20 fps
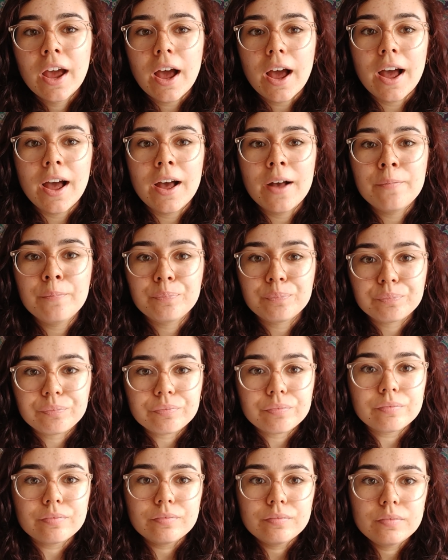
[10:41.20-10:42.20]

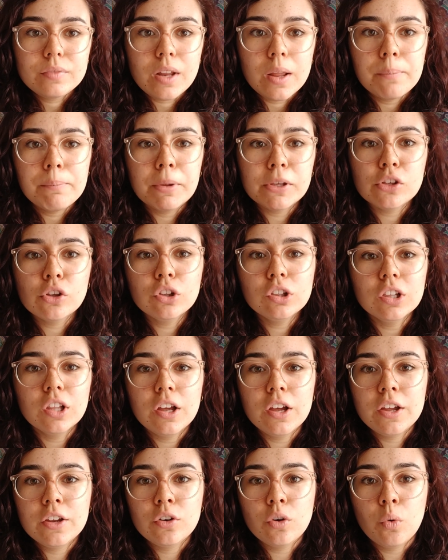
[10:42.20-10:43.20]
but you'll
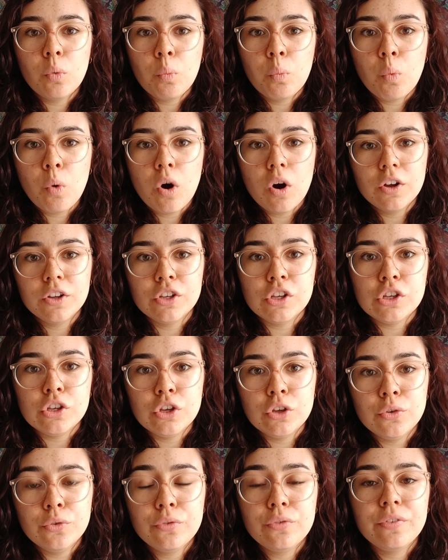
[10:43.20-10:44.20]
learn what
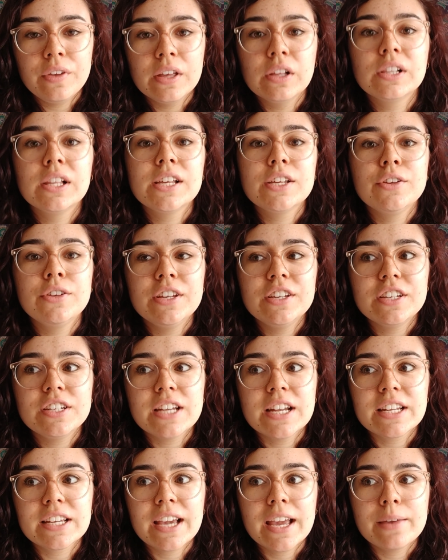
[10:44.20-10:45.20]
you feel like you need to
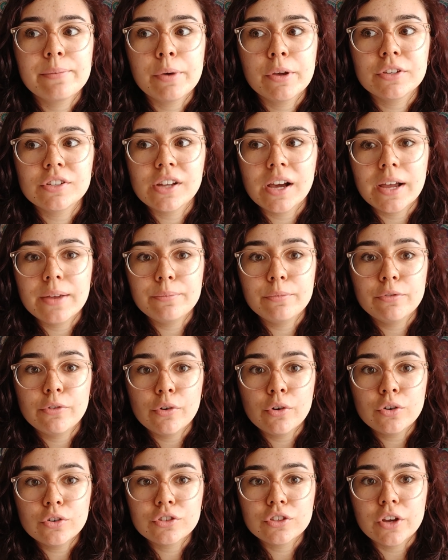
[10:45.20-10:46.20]
dedicate most time
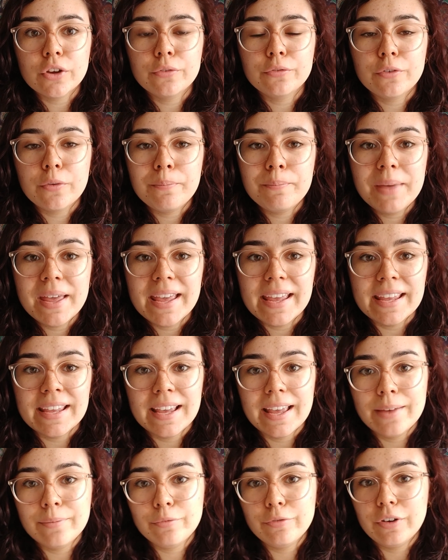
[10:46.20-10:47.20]
for. So for me,
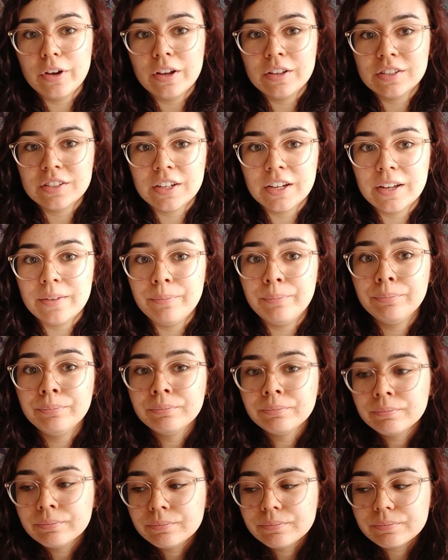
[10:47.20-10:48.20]
in first term
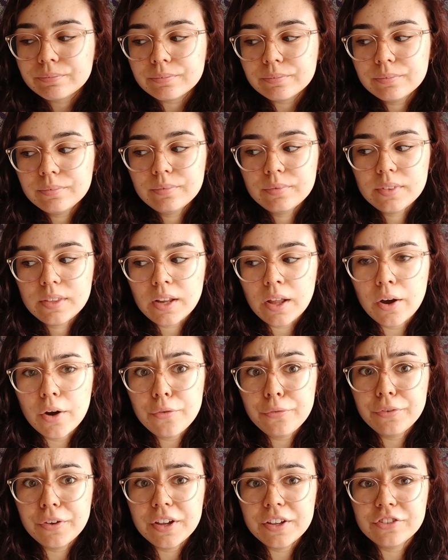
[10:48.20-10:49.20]

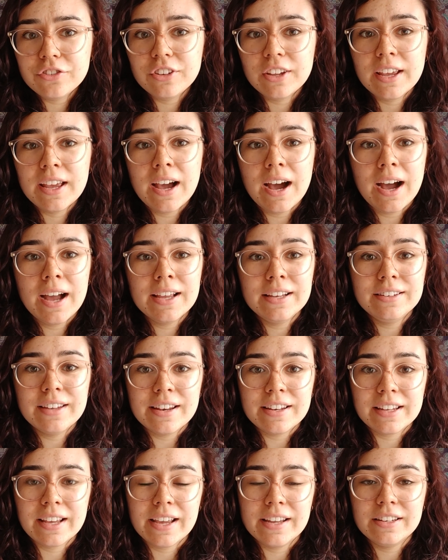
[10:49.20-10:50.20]
of first year, I
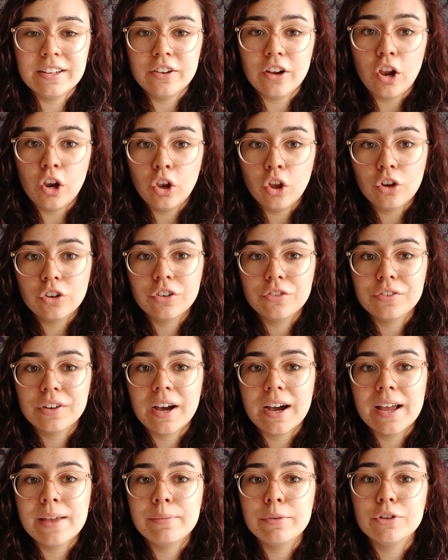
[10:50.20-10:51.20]
dedicated a lot of
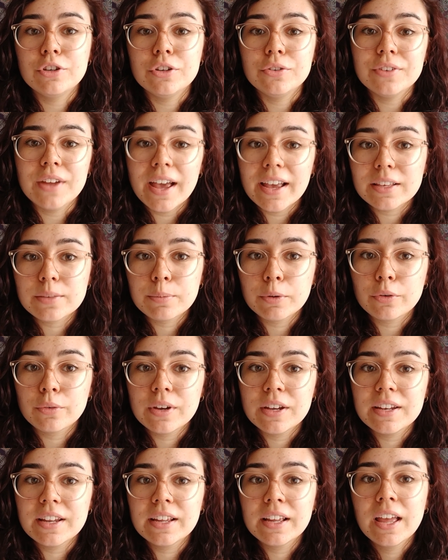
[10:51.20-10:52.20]
time to textbook
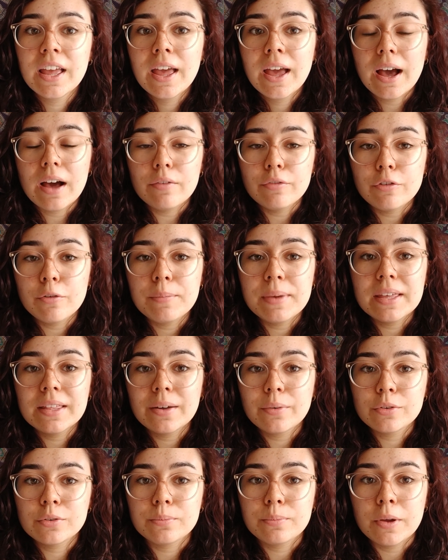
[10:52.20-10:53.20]
reading, and for me
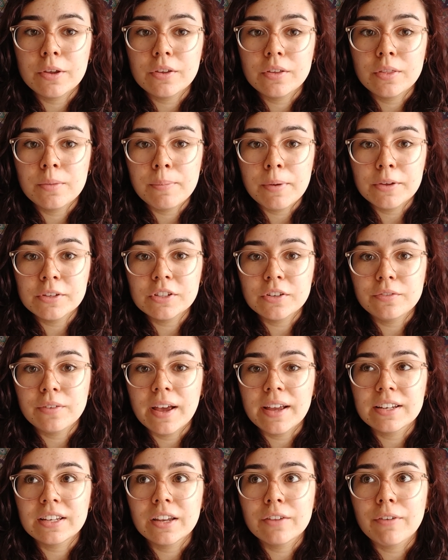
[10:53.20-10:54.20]
that wasn't the most
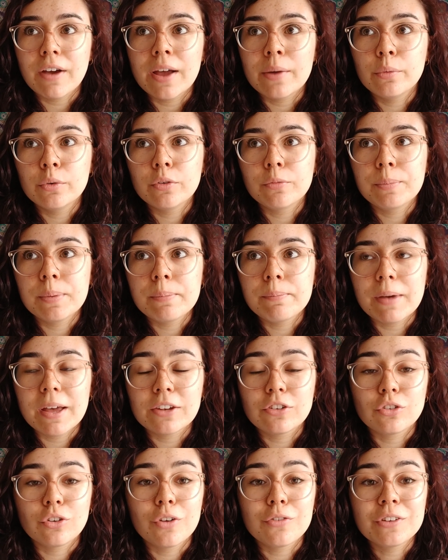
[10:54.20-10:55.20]
effective. I would have been
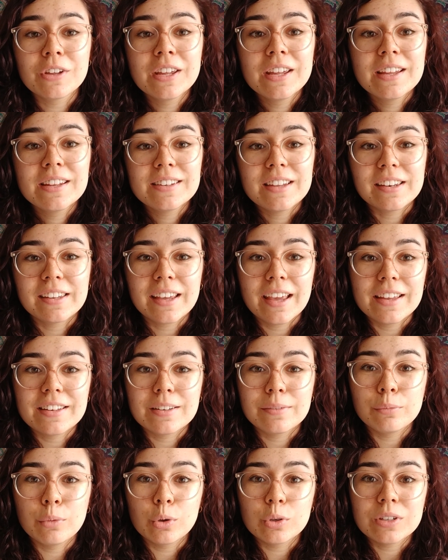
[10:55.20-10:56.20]
better off
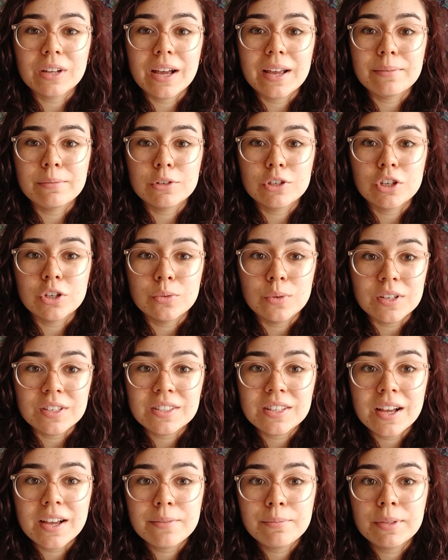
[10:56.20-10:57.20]
dedicating more time to
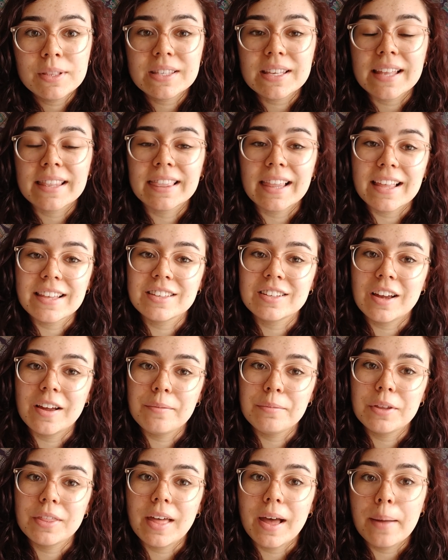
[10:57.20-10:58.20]
assignments and less
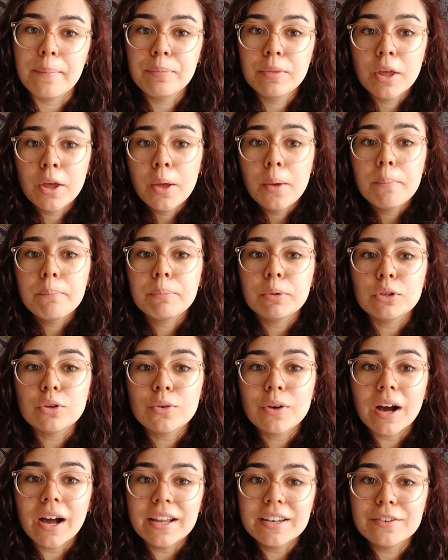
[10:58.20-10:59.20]
time to that. But you
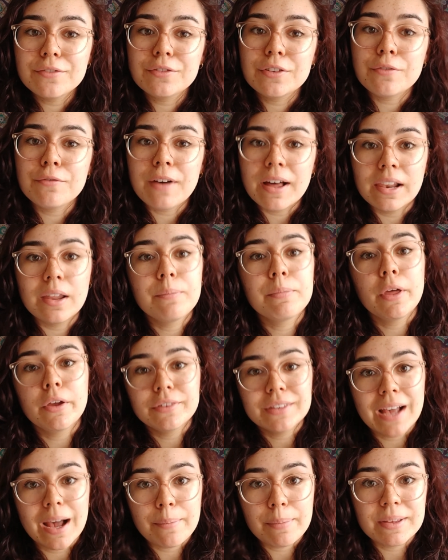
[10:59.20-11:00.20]
kind of develop
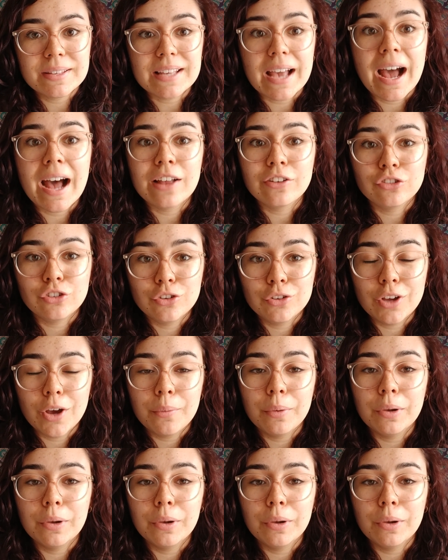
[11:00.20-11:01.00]
those habits as you go